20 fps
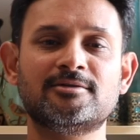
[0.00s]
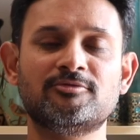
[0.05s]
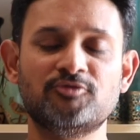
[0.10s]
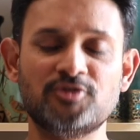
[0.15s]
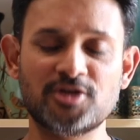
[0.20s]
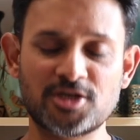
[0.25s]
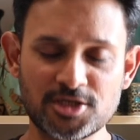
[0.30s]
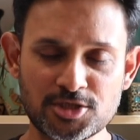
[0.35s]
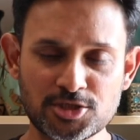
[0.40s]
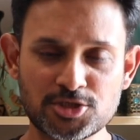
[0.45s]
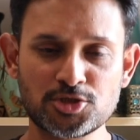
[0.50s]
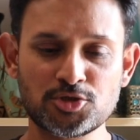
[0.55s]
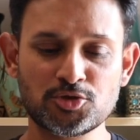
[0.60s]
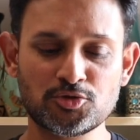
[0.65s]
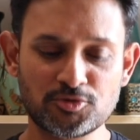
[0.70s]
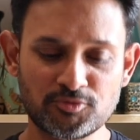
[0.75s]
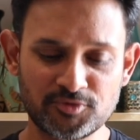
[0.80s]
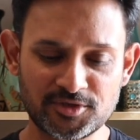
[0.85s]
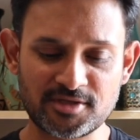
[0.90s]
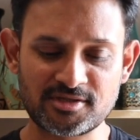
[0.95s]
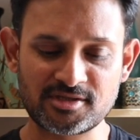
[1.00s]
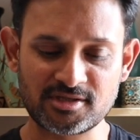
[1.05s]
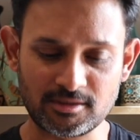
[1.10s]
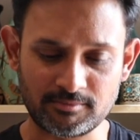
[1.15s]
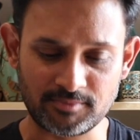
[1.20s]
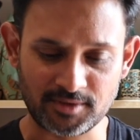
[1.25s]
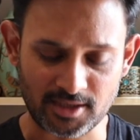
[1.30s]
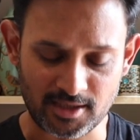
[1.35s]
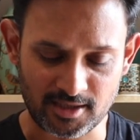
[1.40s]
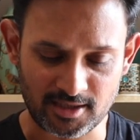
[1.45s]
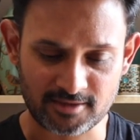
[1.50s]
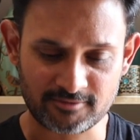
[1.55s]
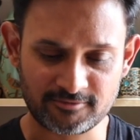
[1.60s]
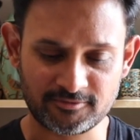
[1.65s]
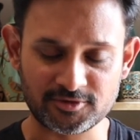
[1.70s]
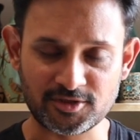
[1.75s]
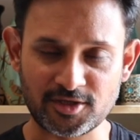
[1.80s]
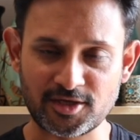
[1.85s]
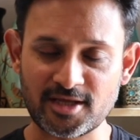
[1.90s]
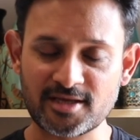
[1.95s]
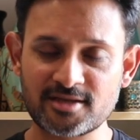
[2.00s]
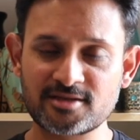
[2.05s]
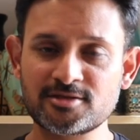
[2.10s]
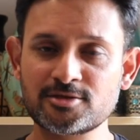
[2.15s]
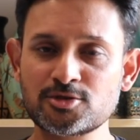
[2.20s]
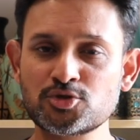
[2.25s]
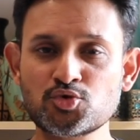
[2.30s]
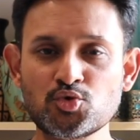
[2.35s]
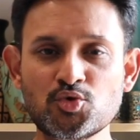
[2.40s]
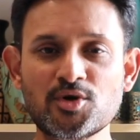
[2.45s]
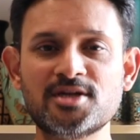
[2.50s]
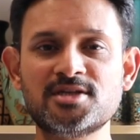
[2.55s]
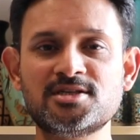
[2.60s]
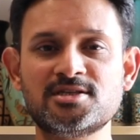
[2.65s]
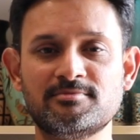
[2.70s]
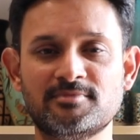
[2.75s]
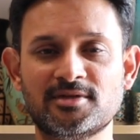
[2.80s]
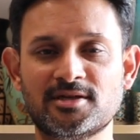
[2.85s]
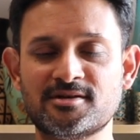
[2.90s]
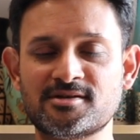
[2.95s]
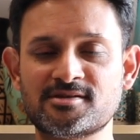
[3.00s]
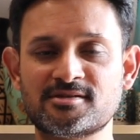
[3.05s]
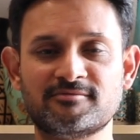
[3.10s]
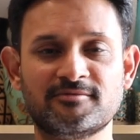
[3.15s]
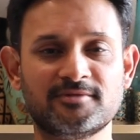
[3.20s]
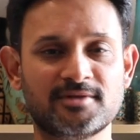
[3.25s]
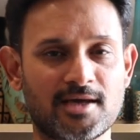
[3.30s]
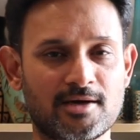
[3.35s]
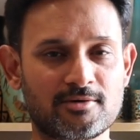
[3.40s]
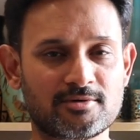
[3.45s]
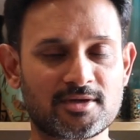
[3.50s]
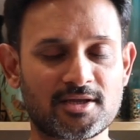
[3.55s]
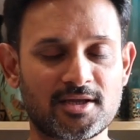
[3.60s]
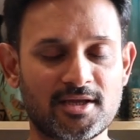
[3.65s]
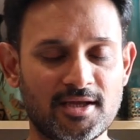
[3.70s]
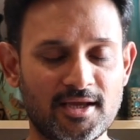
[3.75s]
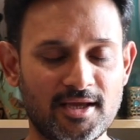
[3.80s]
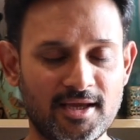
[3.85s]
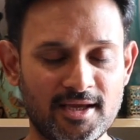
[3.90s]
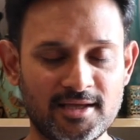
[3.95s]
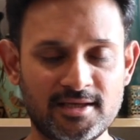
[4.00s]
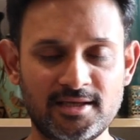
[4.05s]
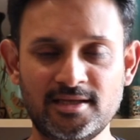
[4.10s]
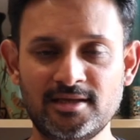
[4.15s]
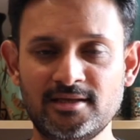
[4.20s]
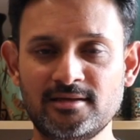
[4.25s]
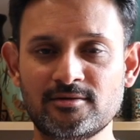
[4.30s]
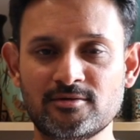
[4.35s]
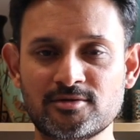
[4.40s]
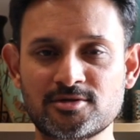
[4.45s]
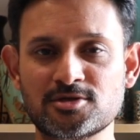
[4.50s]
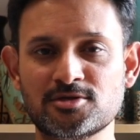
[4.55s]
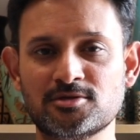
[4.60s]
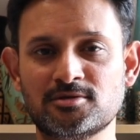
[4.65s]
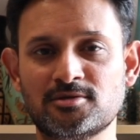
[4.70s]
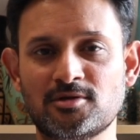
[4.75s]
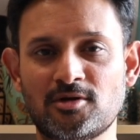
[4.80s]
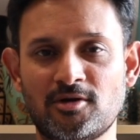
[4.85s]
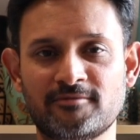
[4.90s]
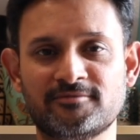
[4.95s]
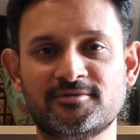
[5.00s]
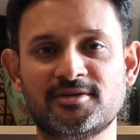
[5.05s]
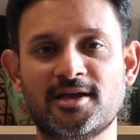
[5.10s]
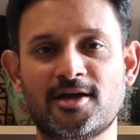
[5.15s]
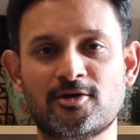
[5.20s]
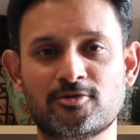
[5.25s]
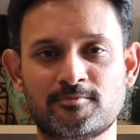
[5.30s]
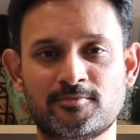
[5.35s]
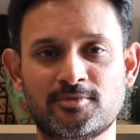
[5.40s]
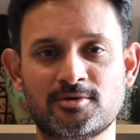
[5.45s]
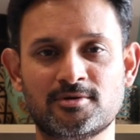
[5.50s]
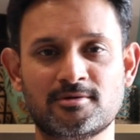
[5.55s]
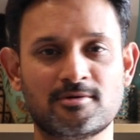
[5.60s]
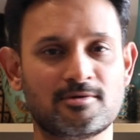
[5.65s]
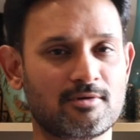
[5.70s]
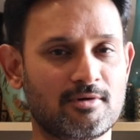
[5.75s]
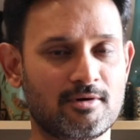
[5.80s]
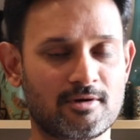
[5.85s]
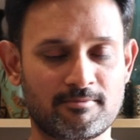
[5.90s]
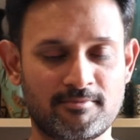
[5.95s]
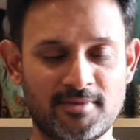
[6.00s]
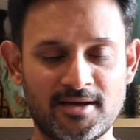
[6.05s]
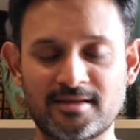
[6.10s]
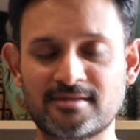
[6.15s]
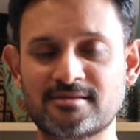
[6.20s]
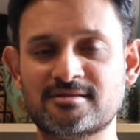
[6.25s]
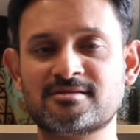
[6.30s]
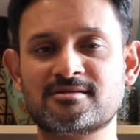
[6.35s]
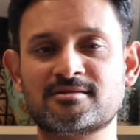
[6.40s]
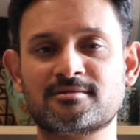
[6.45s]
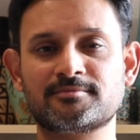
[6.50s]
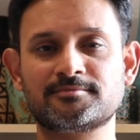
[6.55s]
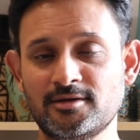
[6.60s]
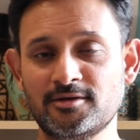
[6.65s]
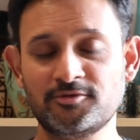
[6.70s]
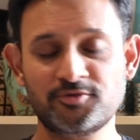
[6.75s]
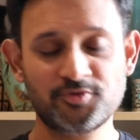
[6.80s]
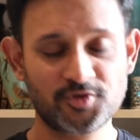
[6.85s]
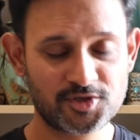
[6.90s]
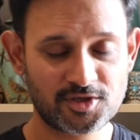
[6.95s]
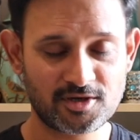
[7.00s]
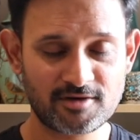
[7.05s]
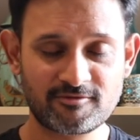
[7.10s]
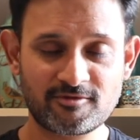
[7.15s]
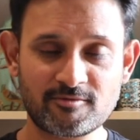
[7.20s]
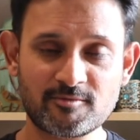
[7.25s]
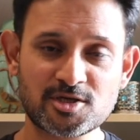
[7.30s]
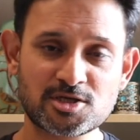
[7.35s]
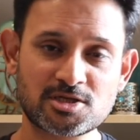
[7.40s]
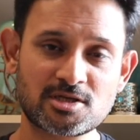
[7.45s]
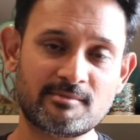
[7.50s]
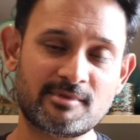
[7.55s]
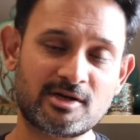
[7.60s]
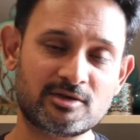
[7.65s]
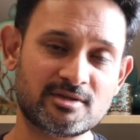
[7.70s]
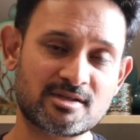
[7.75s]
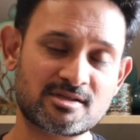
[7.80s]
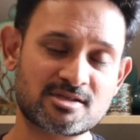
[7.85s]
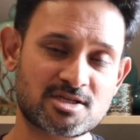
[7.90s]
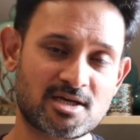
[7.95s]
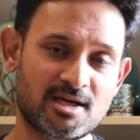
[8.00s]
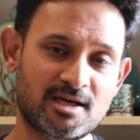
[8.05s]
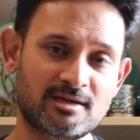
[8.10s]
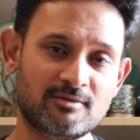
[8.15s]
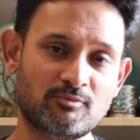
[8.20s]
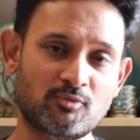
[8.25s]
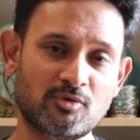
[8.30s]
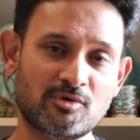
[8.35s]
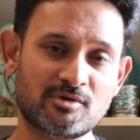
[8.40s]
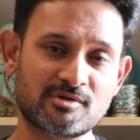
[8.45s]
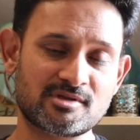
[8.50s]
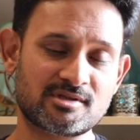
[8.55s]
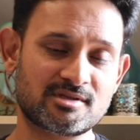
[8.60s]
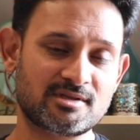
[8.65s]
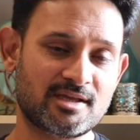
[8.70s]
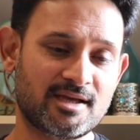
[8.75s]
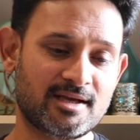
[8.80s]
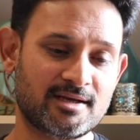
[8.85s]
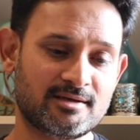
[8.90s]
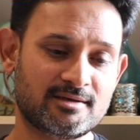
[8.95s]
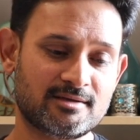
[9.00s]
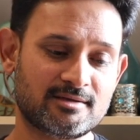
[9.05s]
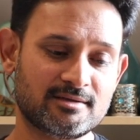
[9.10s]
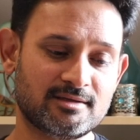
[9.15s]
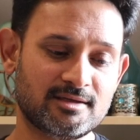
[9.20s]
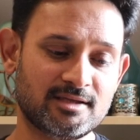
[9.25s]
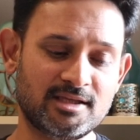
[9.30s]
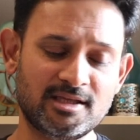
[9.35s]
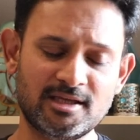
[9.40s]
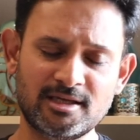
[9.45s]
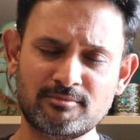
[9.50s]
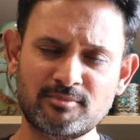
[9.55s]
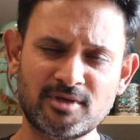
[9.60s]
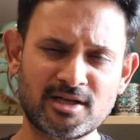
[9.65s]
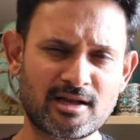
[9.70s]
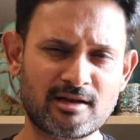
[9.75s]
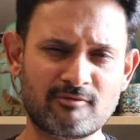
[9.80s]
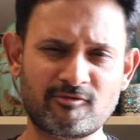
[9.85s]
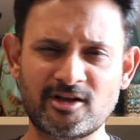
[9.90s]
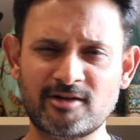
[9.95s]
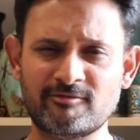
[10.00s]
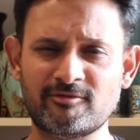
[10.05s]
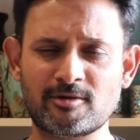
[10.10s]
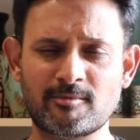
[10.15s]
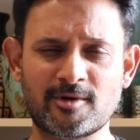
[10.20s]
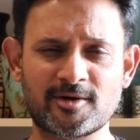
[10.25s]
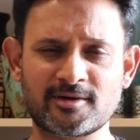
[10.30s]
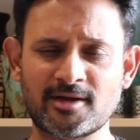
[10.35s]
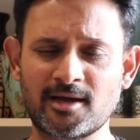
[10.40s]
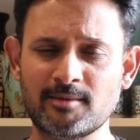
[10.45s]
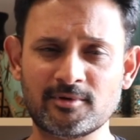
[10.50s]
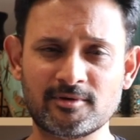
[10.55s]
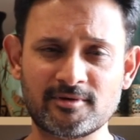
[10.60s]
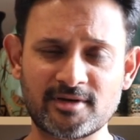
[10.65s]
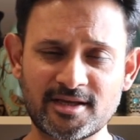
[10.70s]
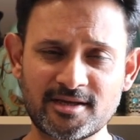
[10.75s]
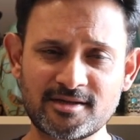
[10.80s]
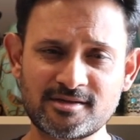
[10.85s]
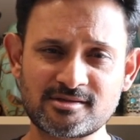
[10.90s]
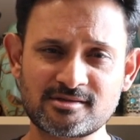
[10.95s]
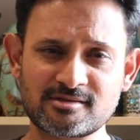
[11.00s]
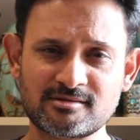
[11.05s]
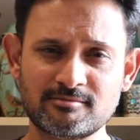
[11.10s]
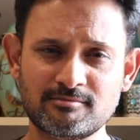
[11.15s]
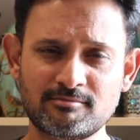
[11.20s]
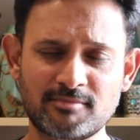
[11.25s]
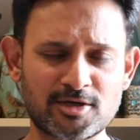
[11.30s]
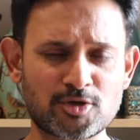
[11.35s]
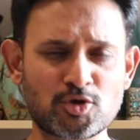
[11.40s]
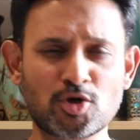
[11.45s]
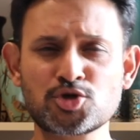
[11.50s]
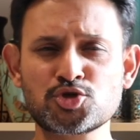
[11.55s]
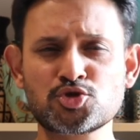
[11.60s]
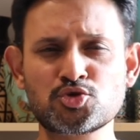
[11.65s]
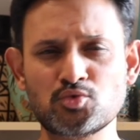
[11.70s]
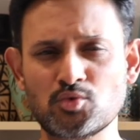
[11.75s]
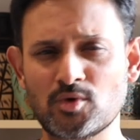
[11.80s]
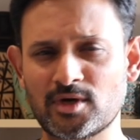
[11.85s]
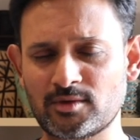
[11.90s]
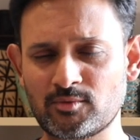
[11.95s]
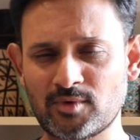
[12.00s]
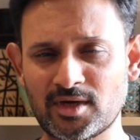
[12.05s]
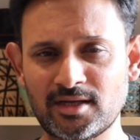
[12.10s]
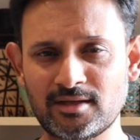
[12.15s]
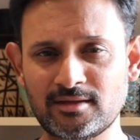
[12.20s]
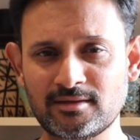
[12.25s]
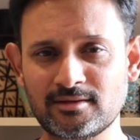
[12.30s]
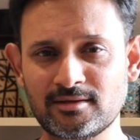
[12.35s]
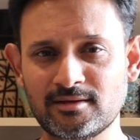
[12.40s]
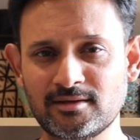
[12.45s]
We continued with the CPR for the next 20 minutes without any return of the output or pulse. Further information about this child was that he'd been unwell for about a couple of days, but not too unwell,